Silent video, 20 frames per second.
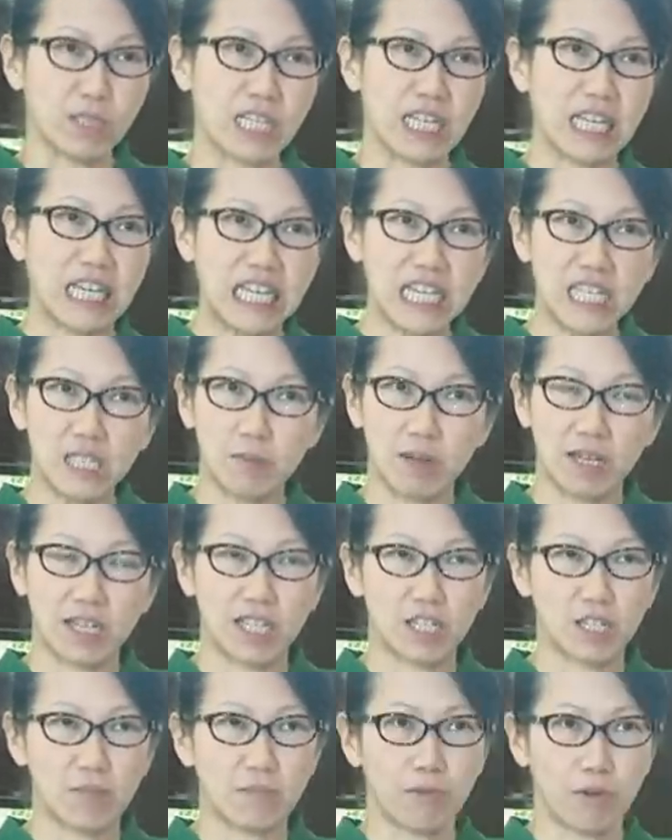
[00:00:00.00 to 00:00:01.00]
the key Smart
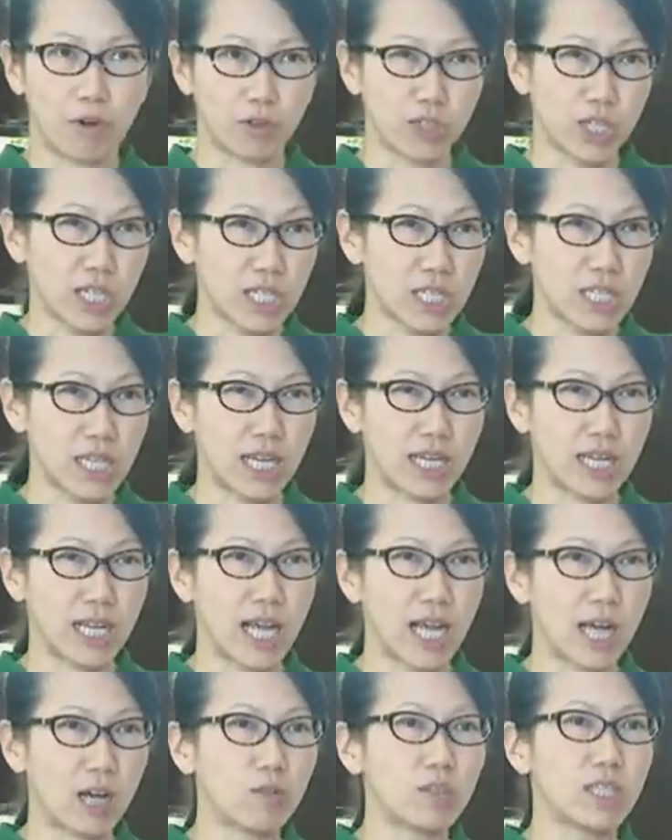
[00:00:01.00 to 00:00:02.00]
Nation projects and
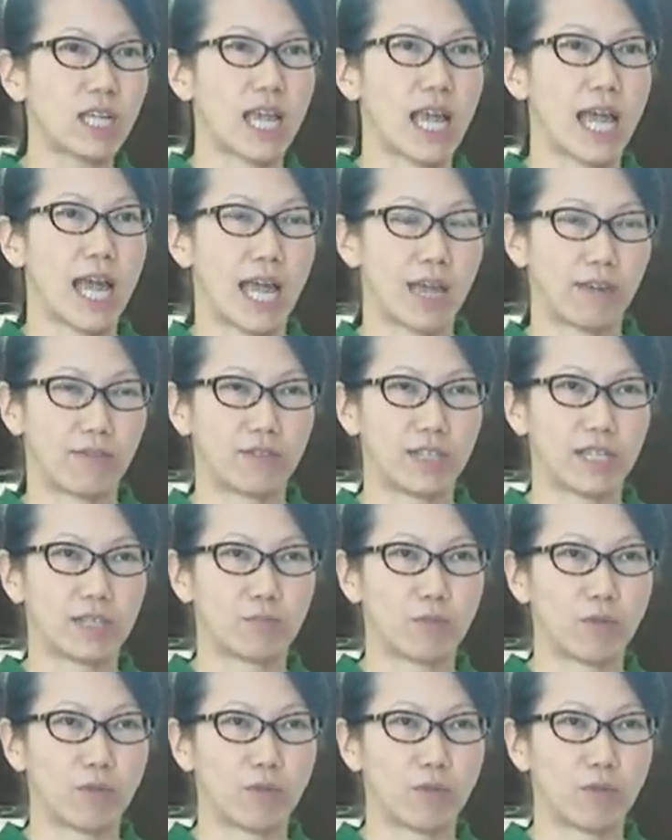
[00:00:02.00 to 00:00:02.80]
how they have